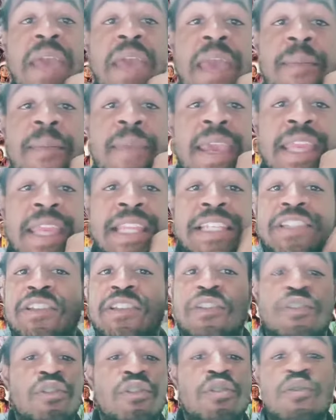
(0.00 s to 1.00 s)
Batman.
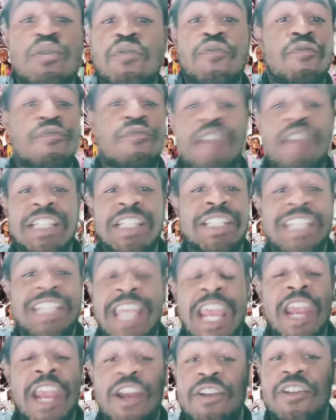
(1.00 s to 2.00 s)
It's a new, fresh
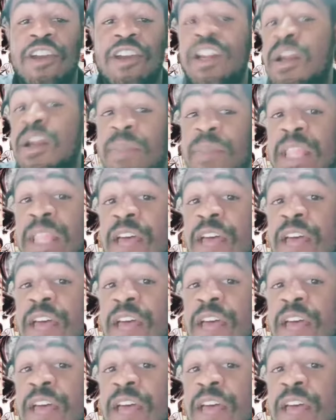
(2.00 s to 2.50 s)
character, and I'm